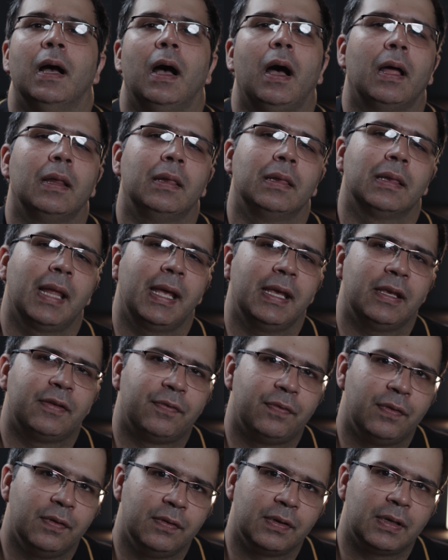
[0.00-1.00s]
unlike
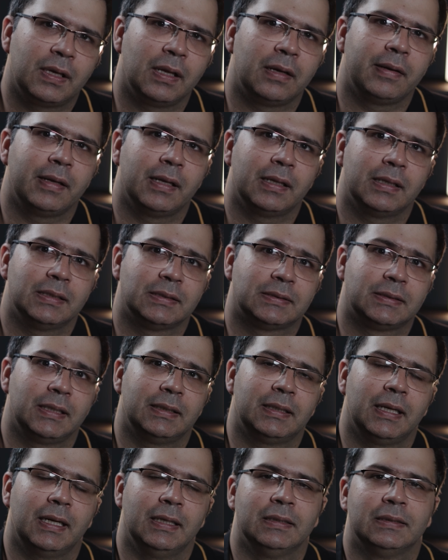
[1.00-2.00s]
physical real
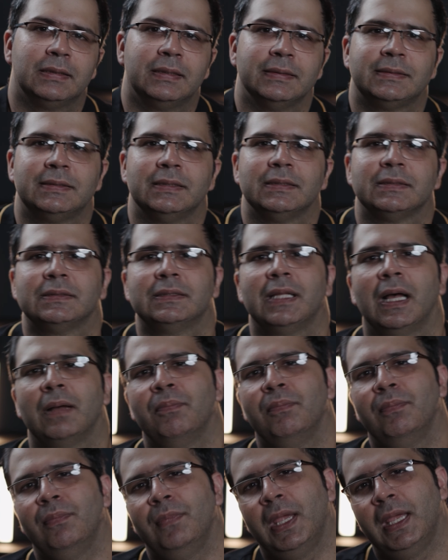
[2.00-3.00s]
estate, and this is the
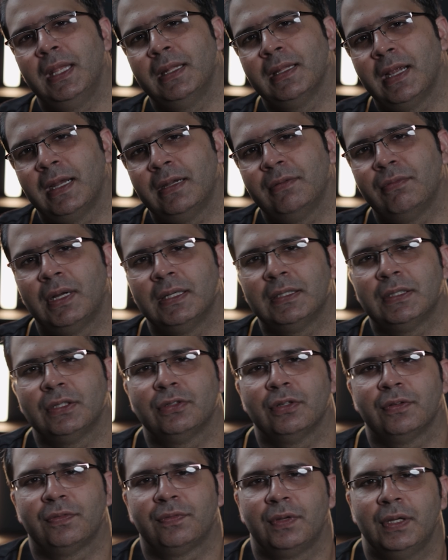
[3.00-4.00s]
main
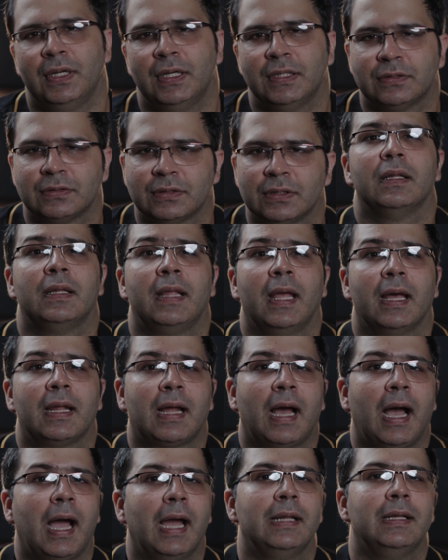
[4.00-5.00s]
advantage of REITs, they are
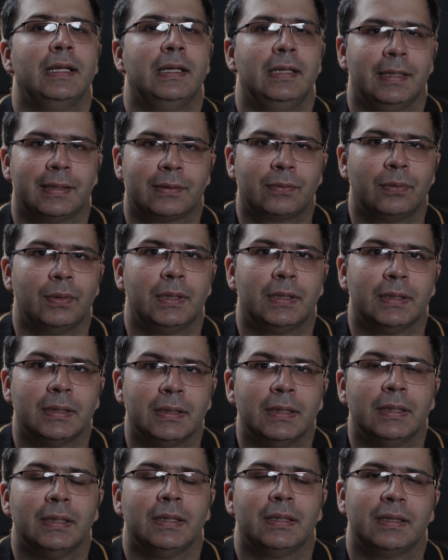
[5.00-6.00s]
highly liquid.
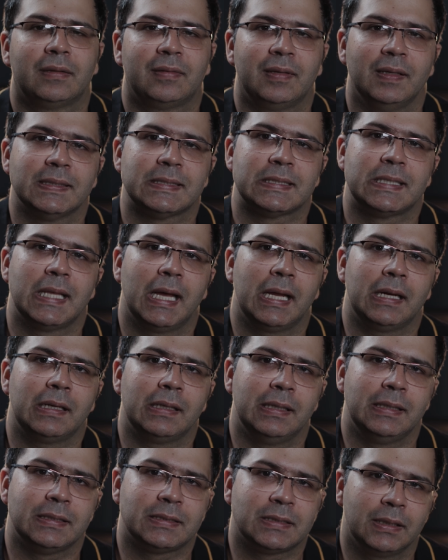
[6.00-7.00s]
Since they are
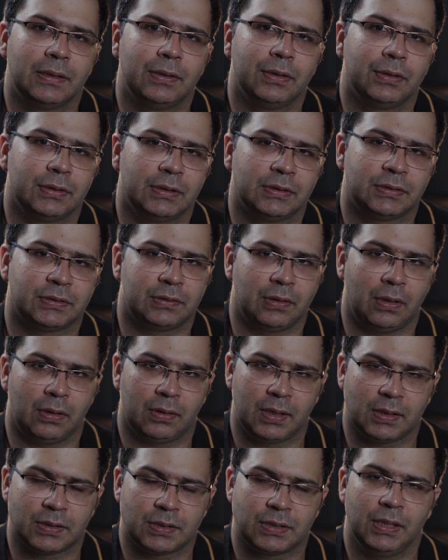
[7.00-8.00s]
listed on the
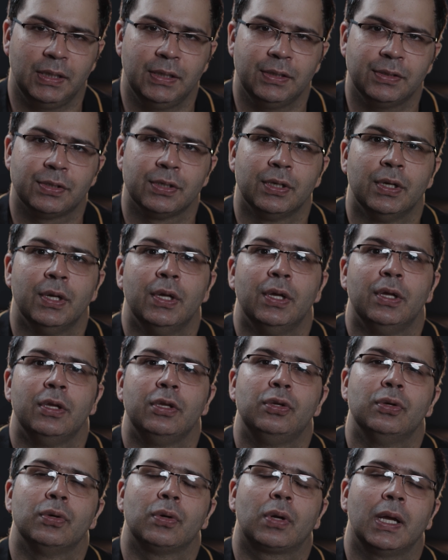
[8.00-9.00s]
stock exchange,
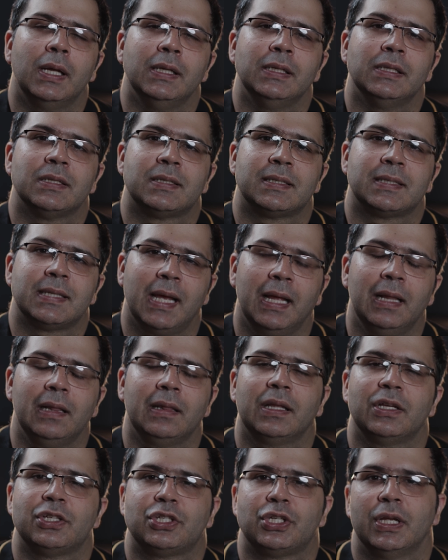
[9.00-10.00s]
you can
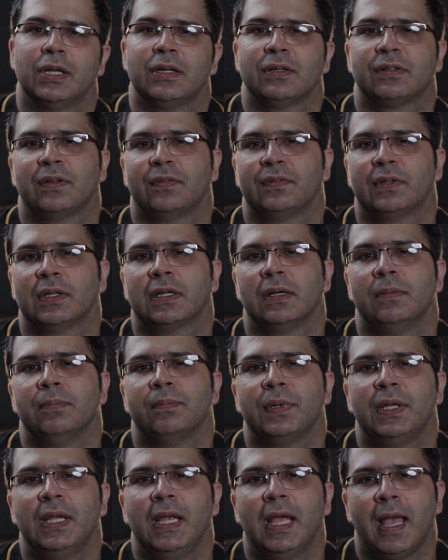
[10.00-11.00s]
sell the shares of the
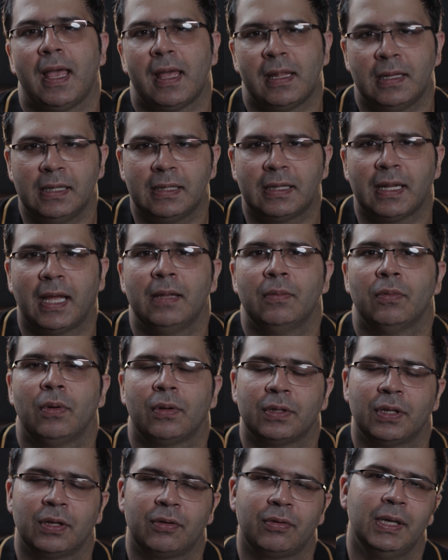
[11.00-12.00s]
company anytime
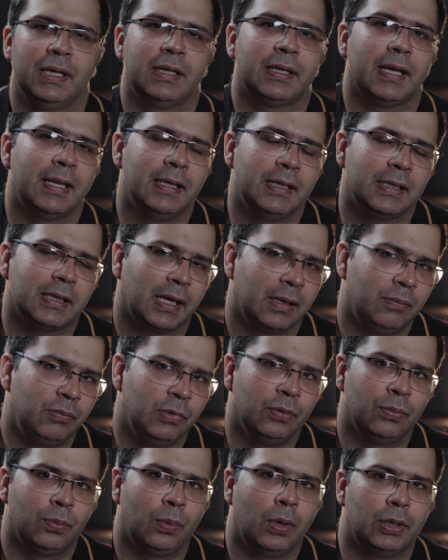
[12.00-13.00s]
or the REIT anytime
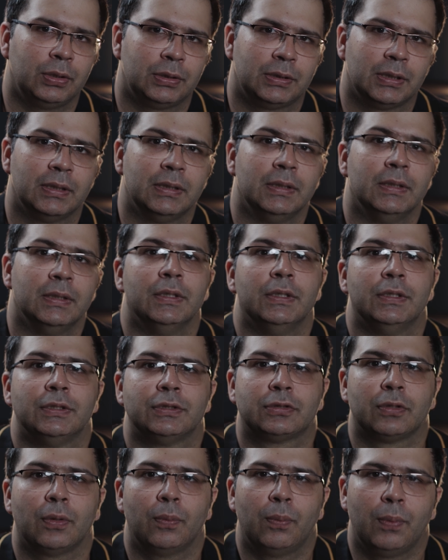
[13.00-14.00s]
you want.
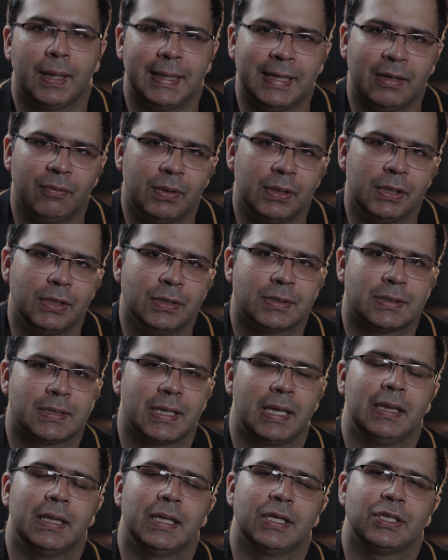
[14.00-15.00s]
So whenever you
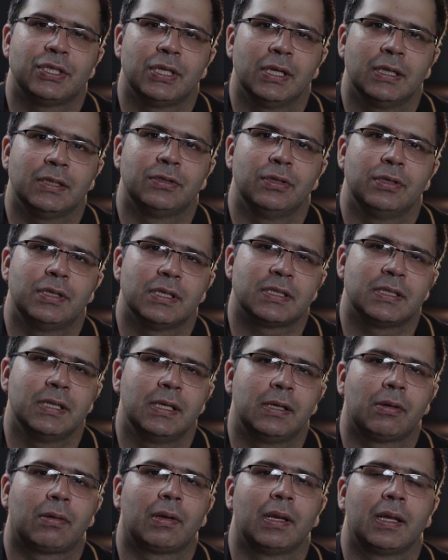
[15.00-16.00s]
sell the shares, you just
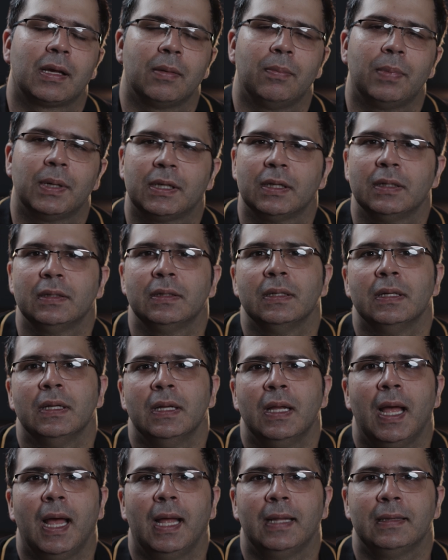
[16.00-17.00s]
need to click a button
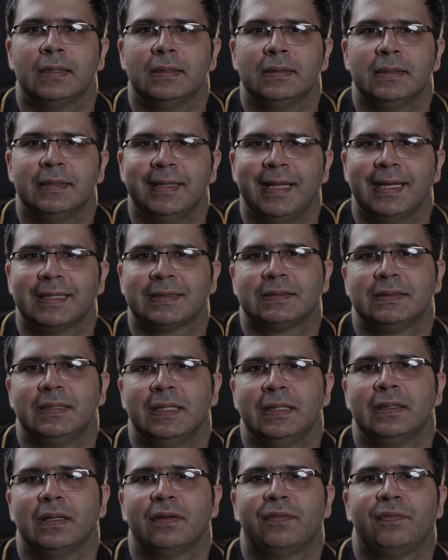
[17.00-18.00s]
and the next
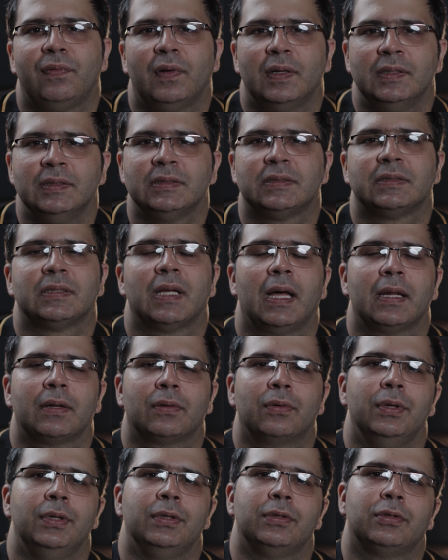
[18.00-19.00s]
day the funds are
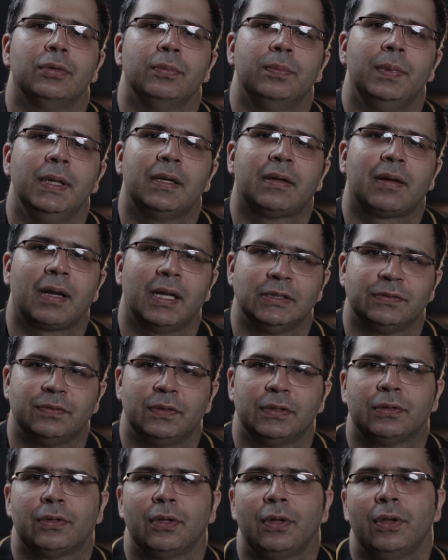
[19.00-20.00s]
going to be
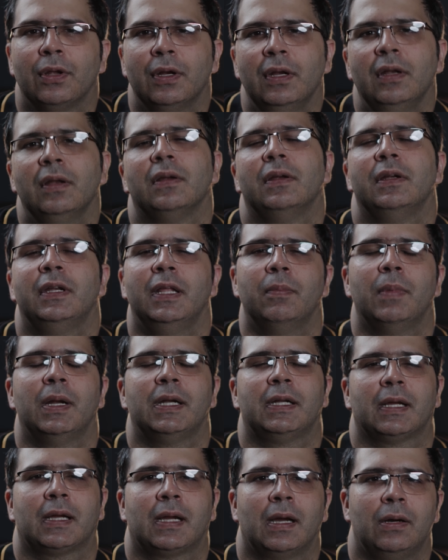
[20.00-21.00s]
transferred to your
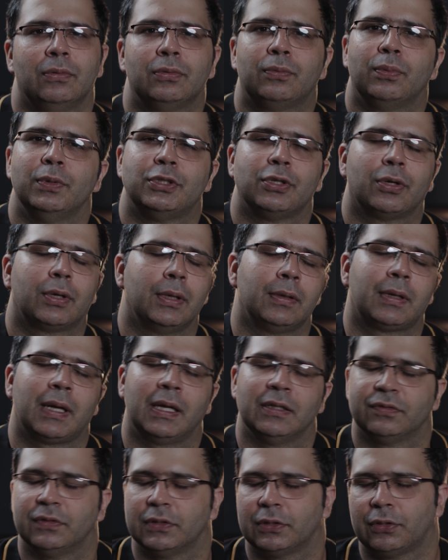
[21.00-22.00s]
Demat account, which you can
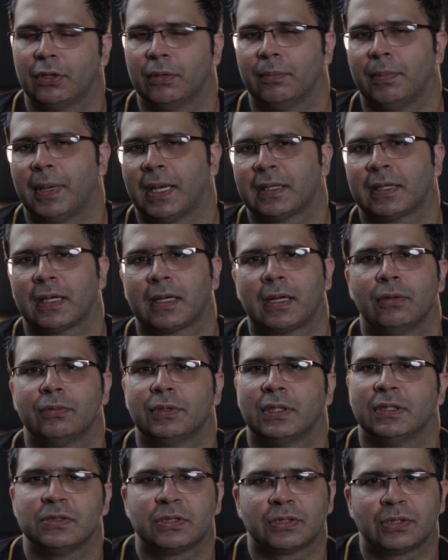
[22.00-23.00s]
transfer to your bank
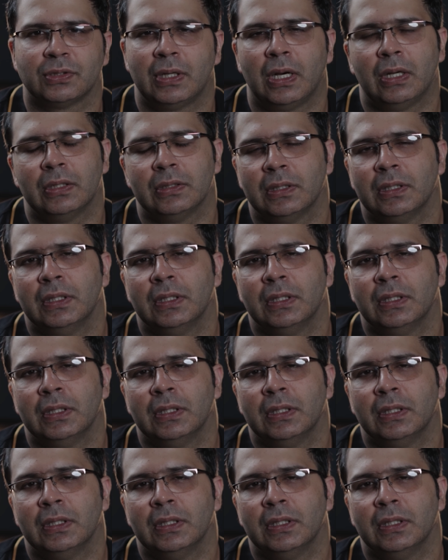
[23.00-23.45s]
account and so on.